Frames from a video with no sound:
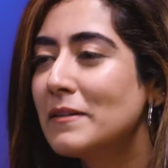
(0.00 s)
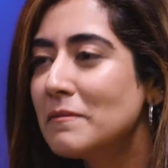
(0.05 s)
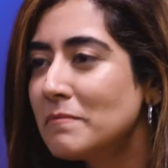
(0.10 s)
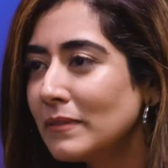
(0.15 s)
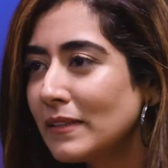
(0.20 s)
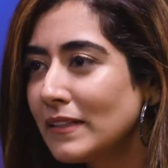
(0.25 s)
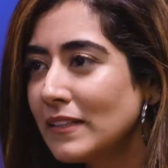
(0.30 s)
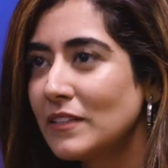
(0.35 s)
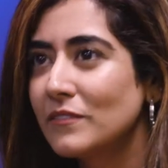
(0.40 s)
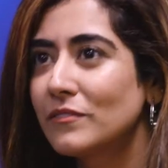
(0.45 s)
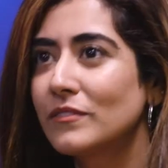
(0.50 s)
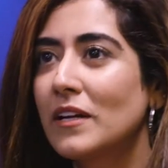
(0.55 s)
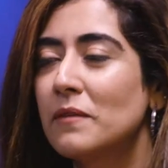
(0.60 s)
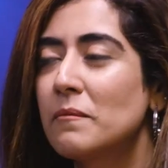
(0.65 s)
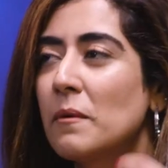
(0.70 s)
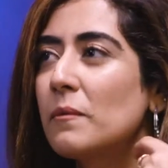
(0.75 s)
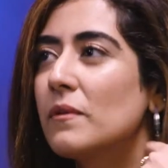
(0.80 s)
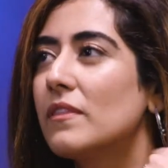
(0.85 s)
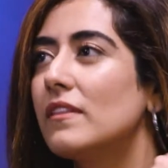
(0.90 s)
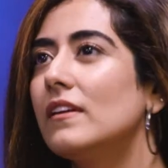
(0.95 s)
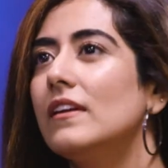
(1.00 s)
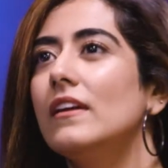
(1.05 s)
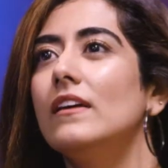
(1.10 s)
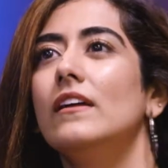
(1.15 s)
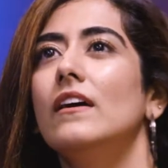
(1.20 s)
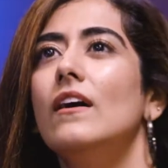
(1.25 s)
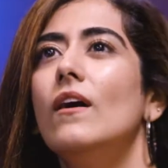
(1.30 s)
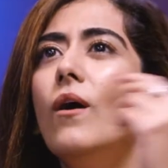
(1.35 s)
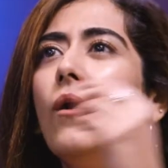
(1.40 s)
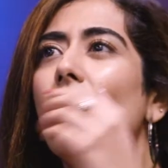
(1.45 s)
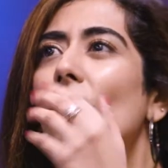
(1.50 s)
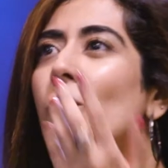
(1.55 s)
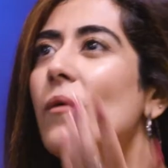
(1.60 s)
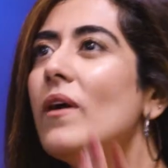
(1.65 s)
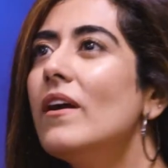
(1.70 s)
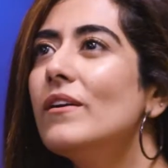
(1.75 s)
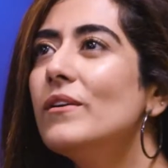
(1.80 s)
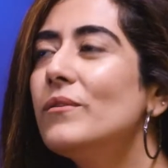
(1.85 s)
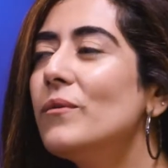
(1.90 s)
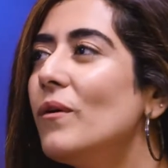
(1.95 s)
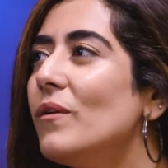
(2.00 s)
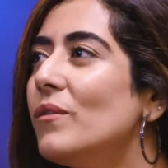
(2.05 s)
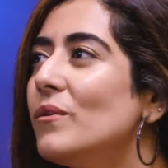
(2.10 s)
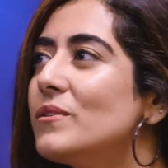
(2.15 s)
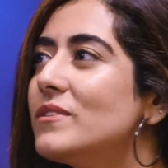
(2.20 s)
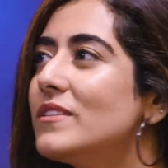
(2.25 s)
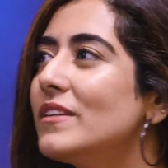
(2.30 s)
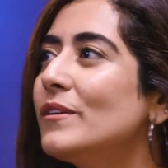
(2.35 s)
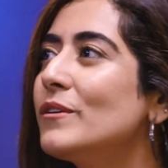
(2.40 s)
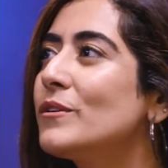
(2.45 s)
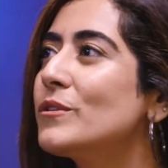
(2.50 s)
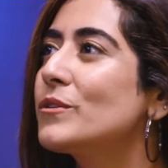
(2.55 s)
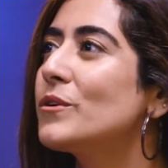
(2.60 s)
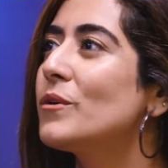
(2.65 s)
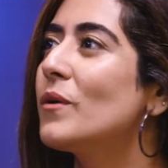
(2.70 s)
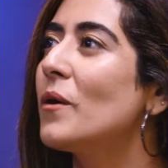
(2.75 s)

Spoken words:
completely different. I remember thinking, where do all those singers go?